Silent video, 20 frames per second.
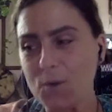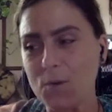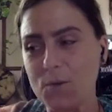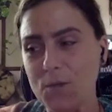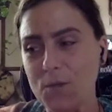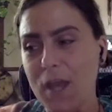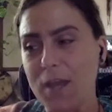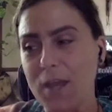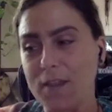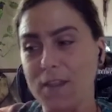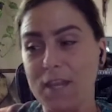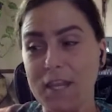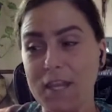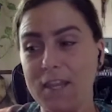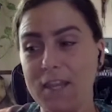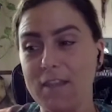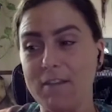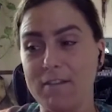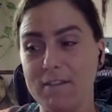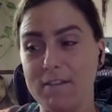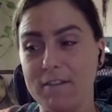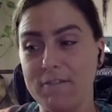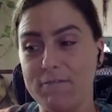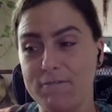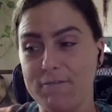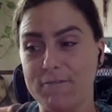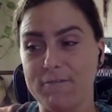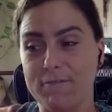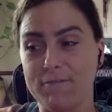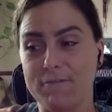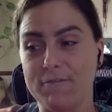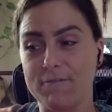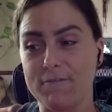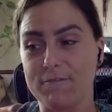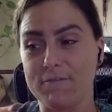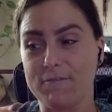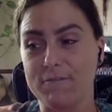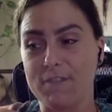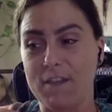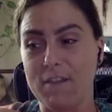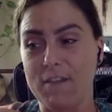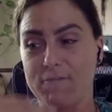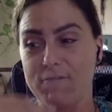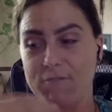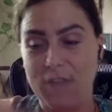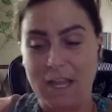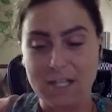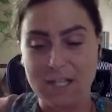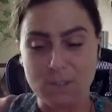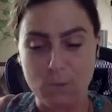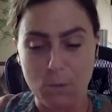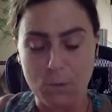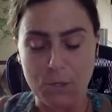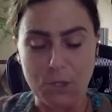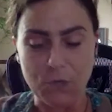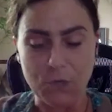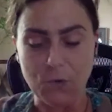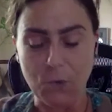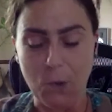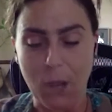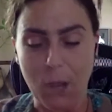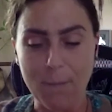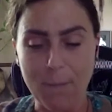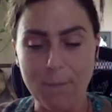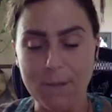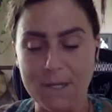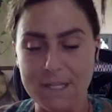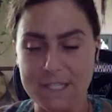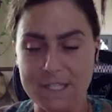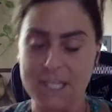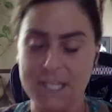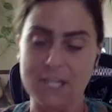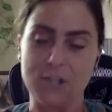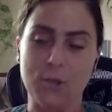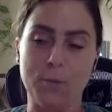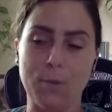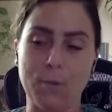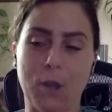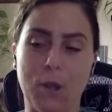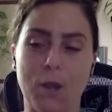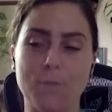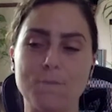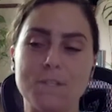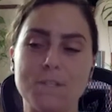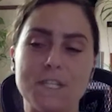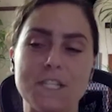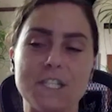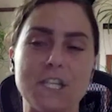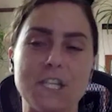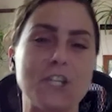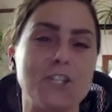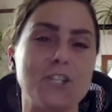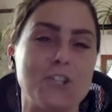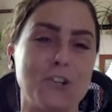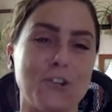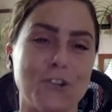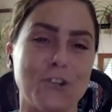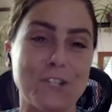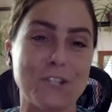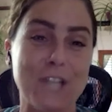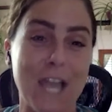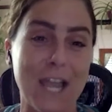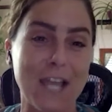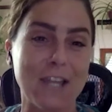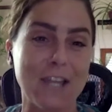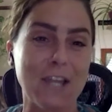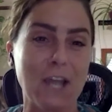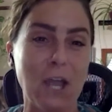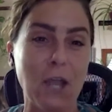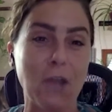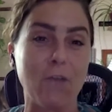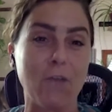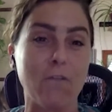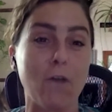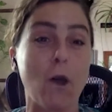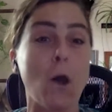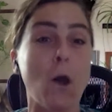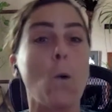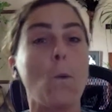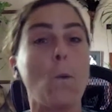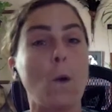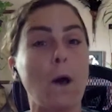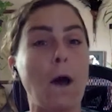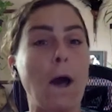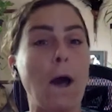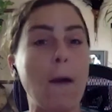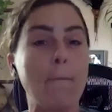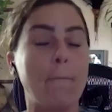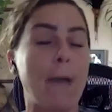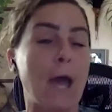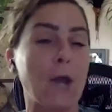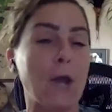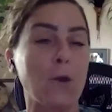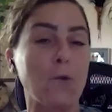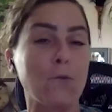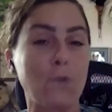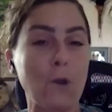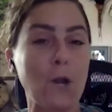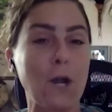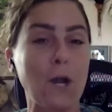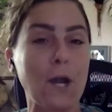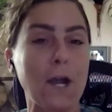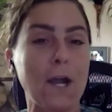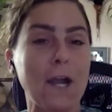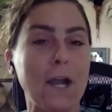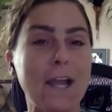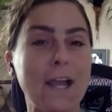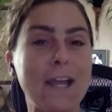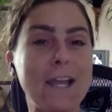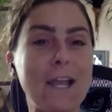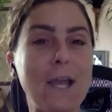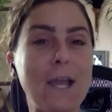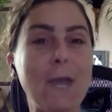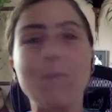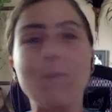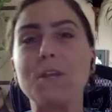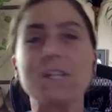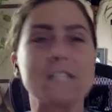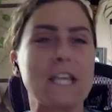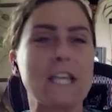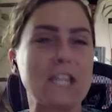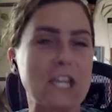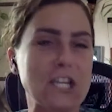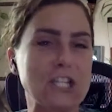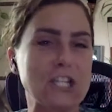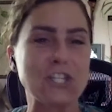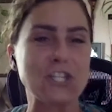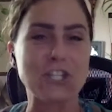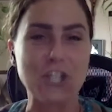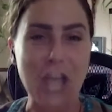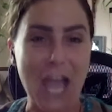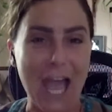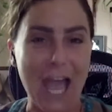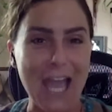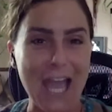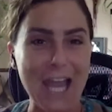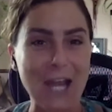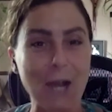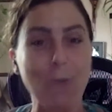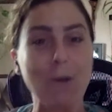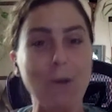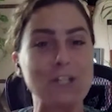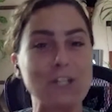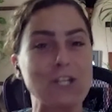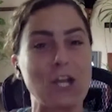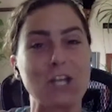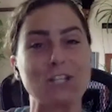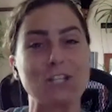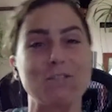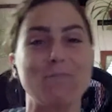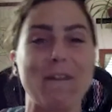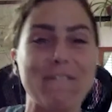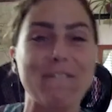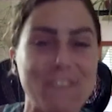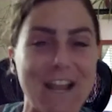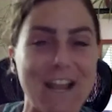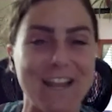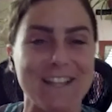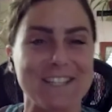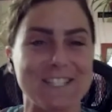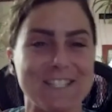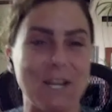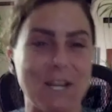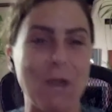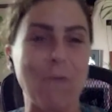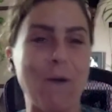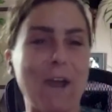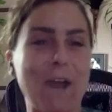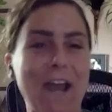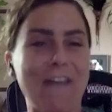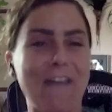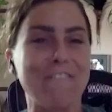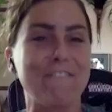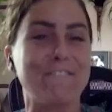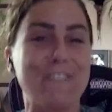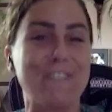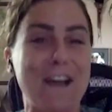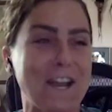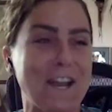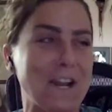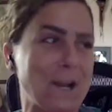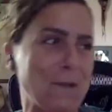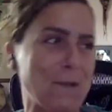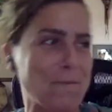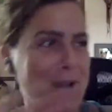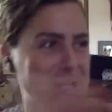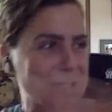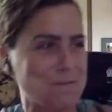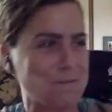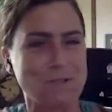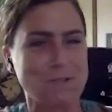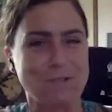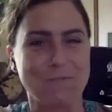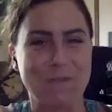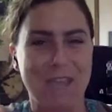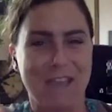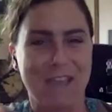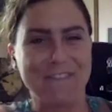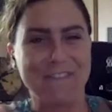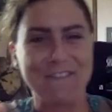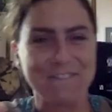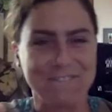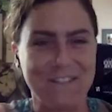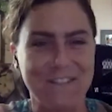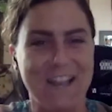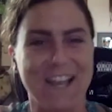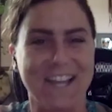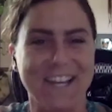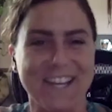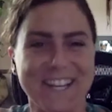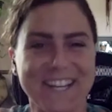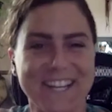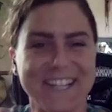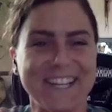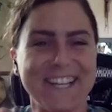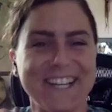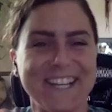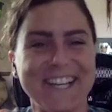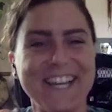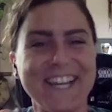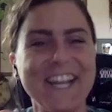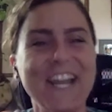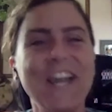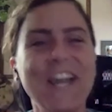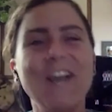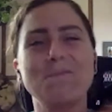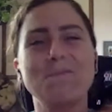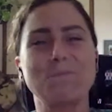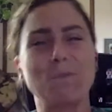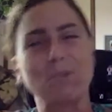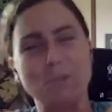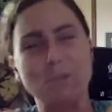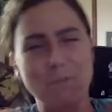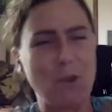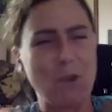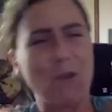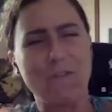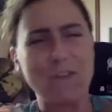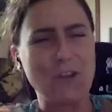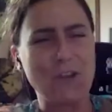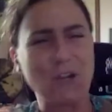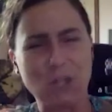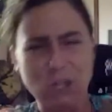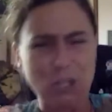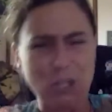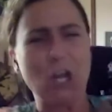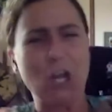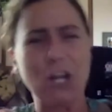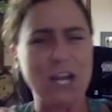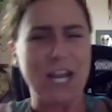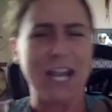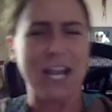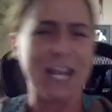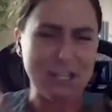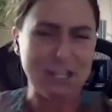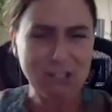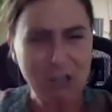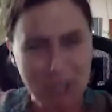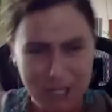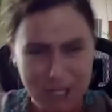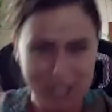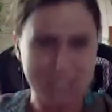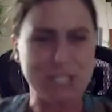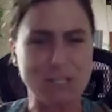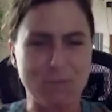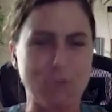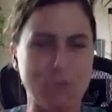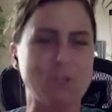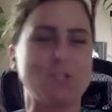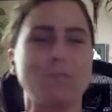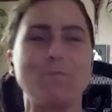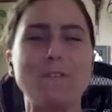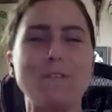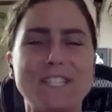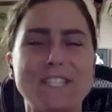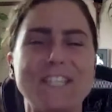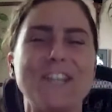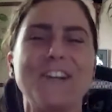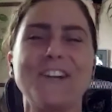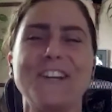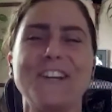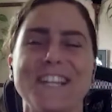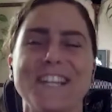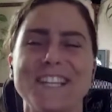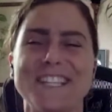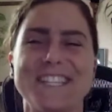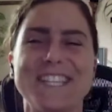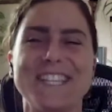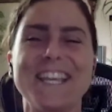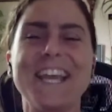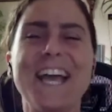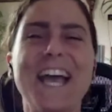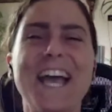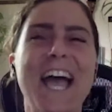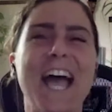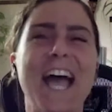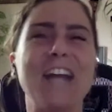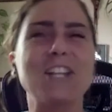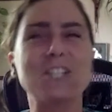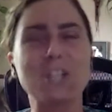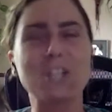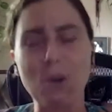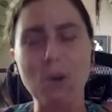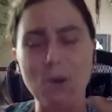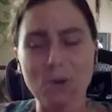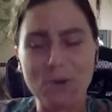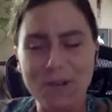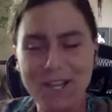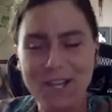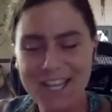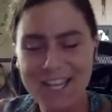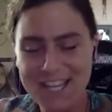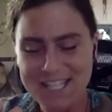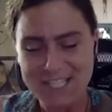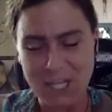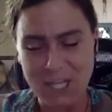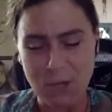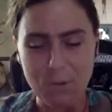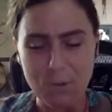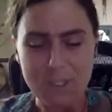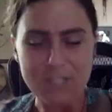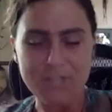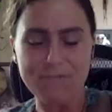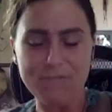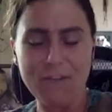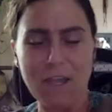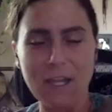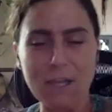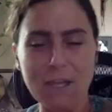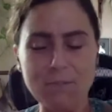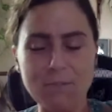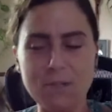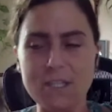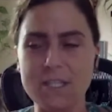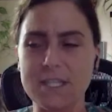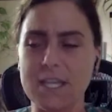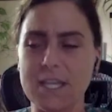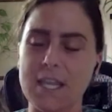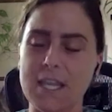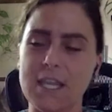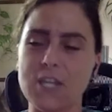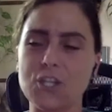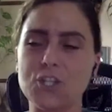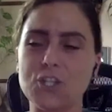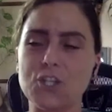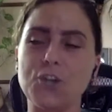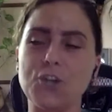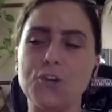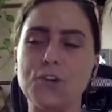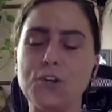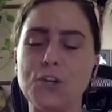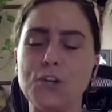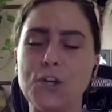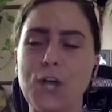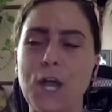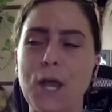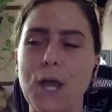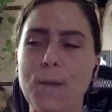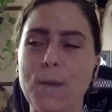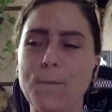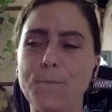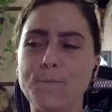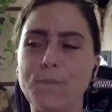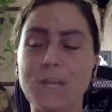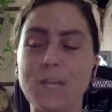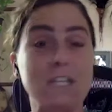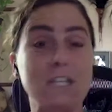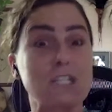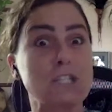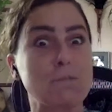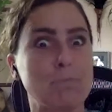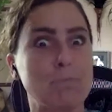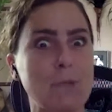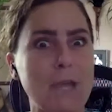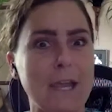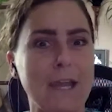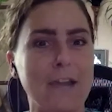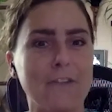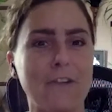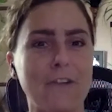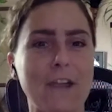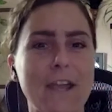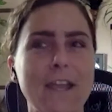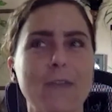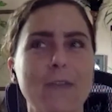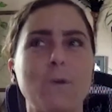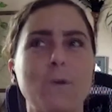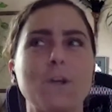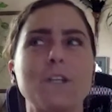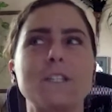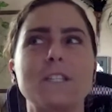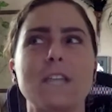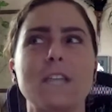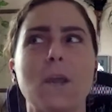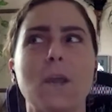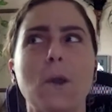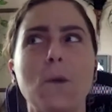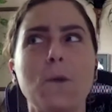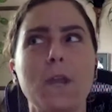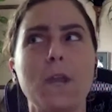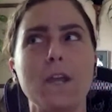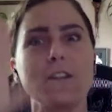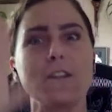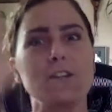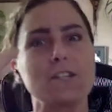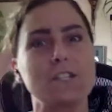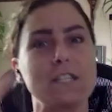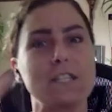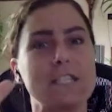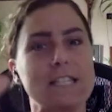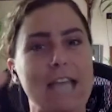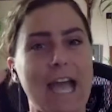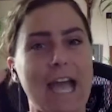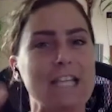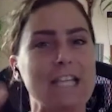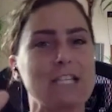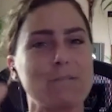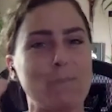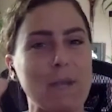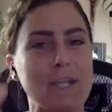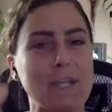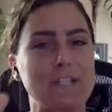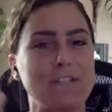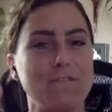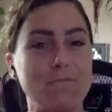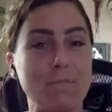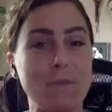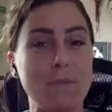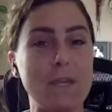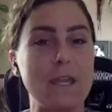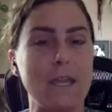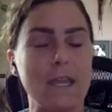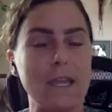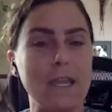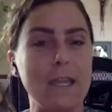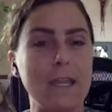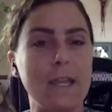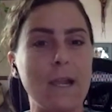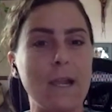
that, like, if that's what we grew up in, it's like there becomes this internal dialogue of, oh, well, I'm bad or wrong because I like to chat and I want to talk to my friends and I want to have fun, and I'm not supposed to be having fun. I'm supposed to be over here learning, and learning is supposed to be serious. And so it's like we develop this like internal like a split, right, where it's like, okay, there's this aspect of me,